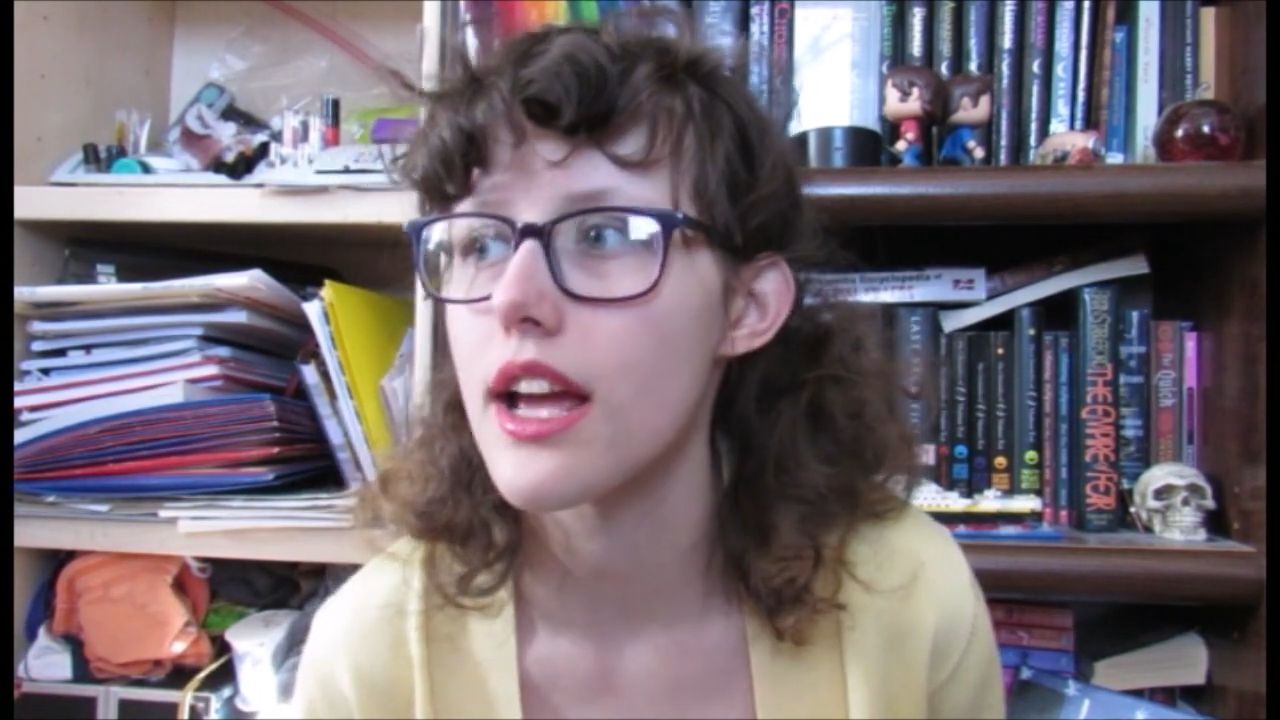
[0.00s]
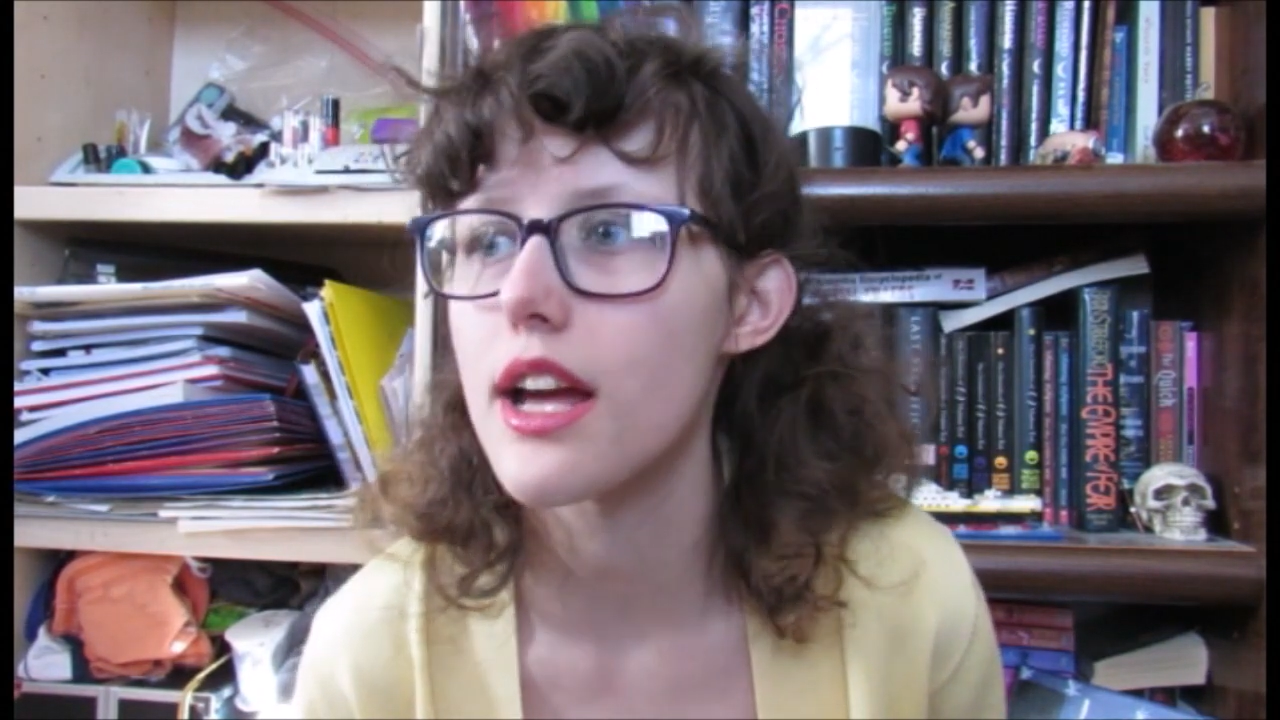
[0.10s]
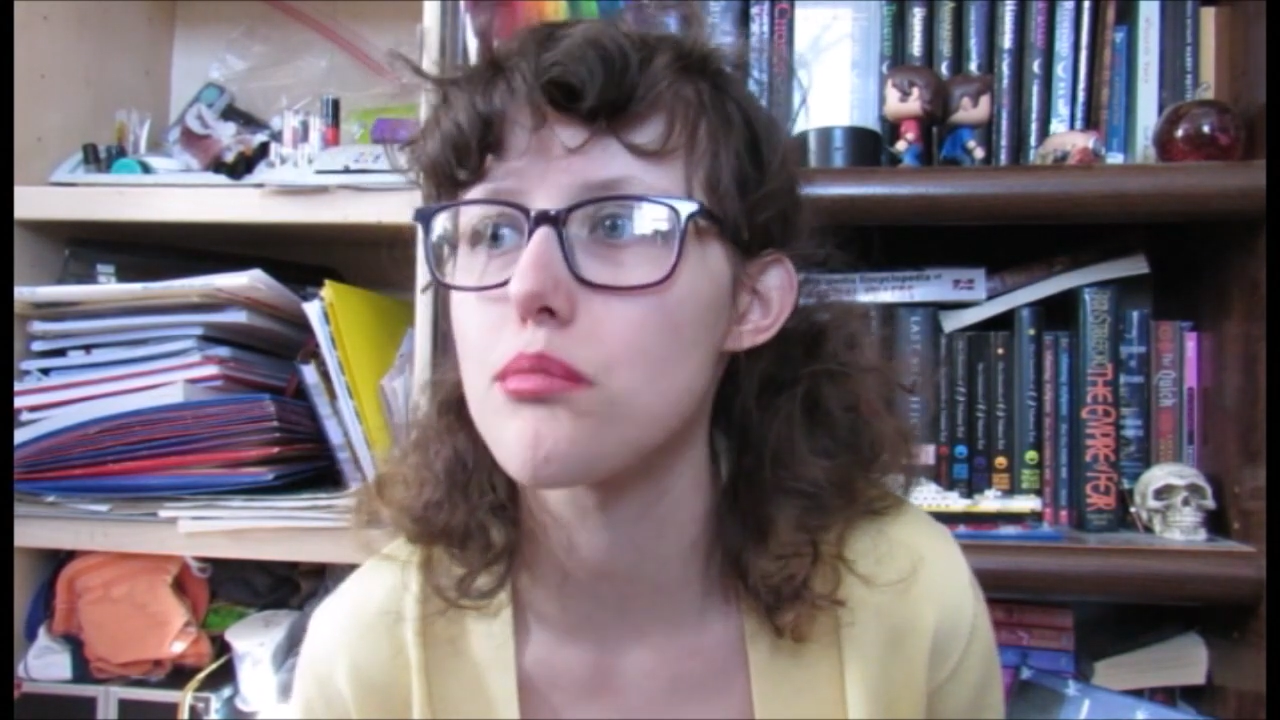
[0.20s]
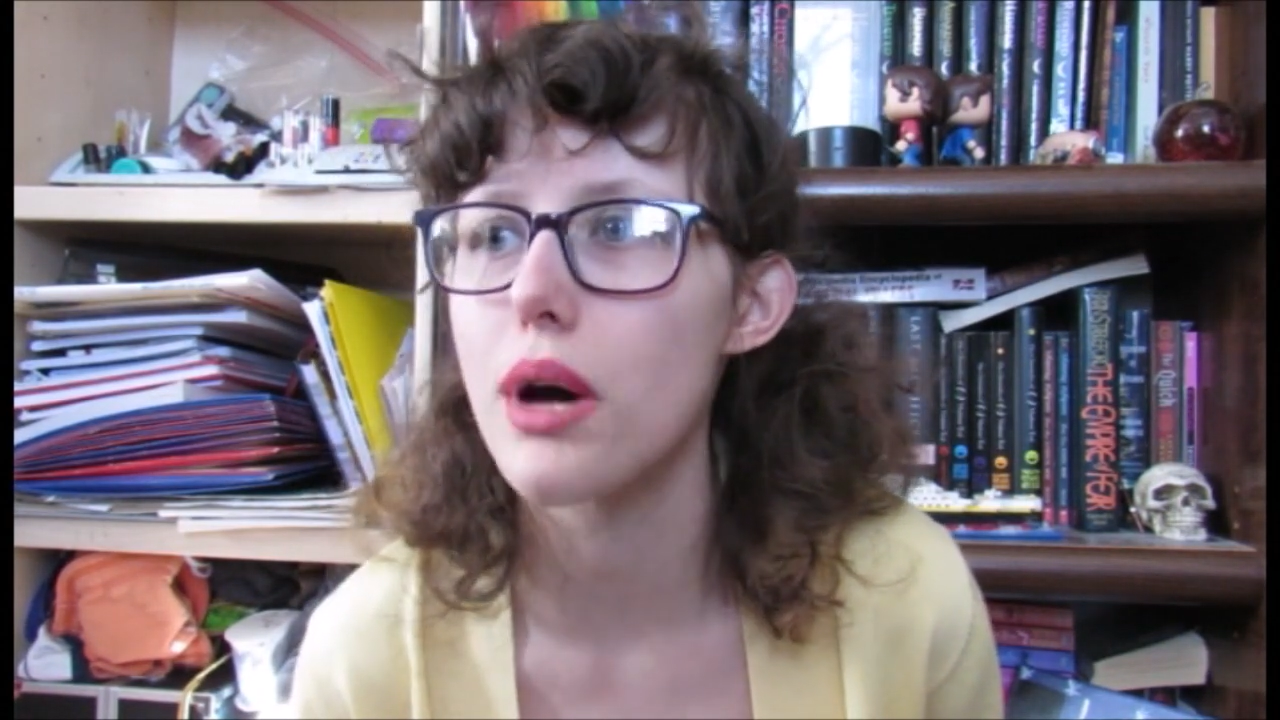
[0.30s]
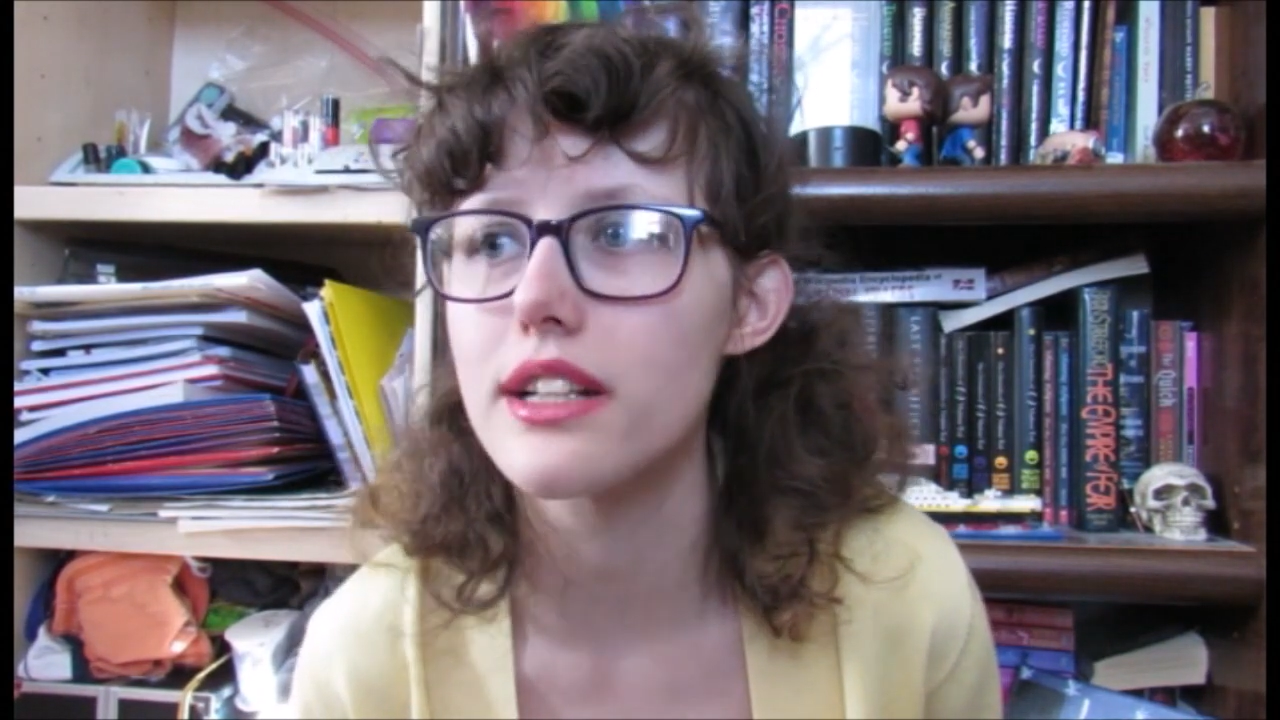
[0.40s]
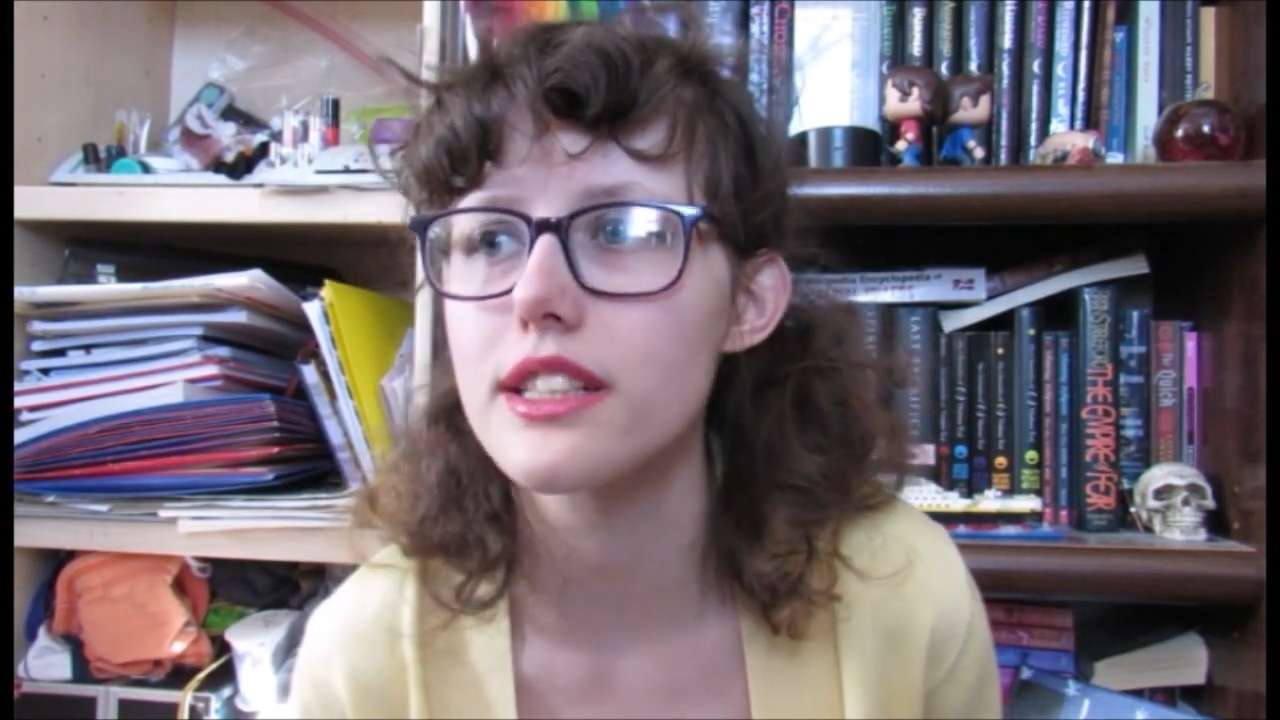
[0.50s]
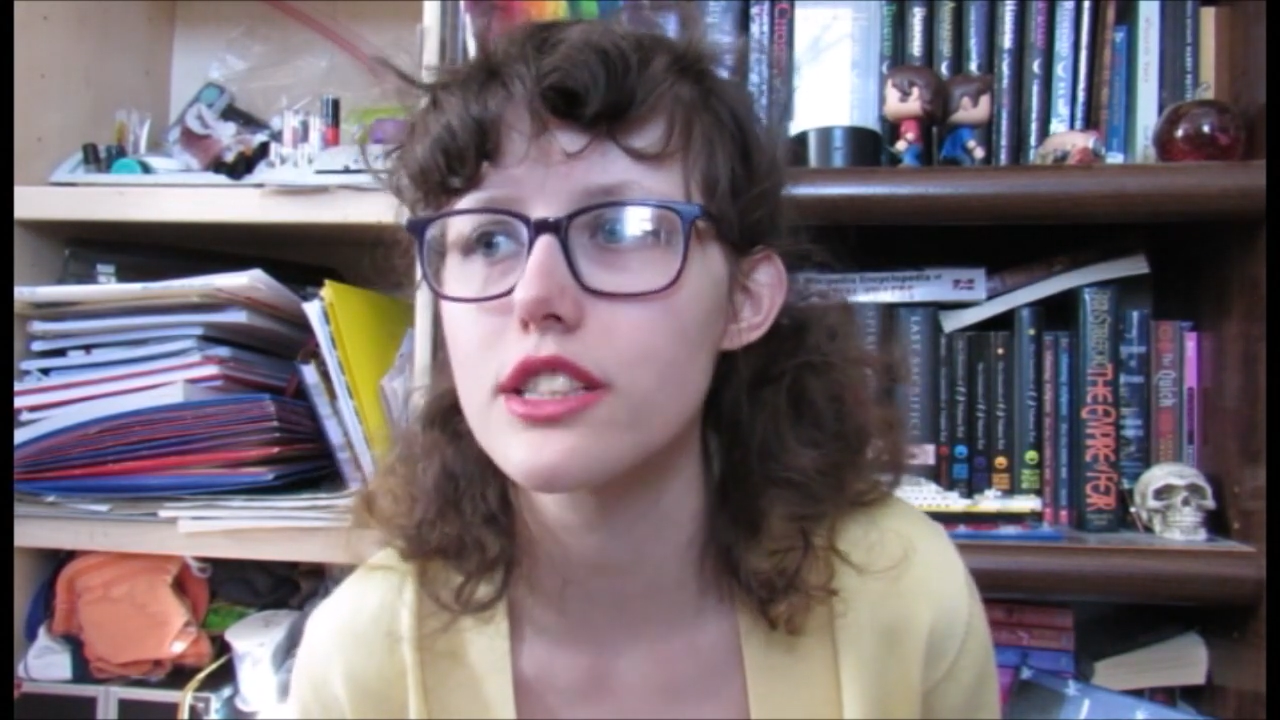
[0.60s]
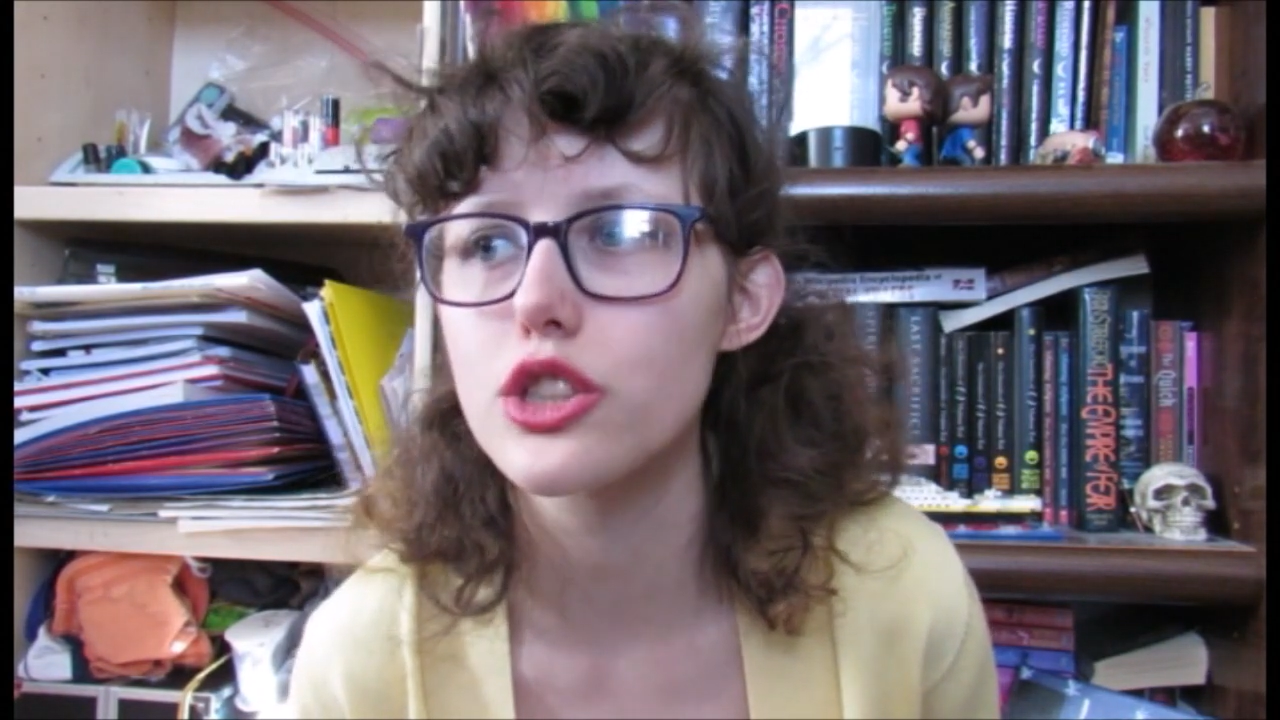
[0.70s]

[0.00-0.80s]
and binding the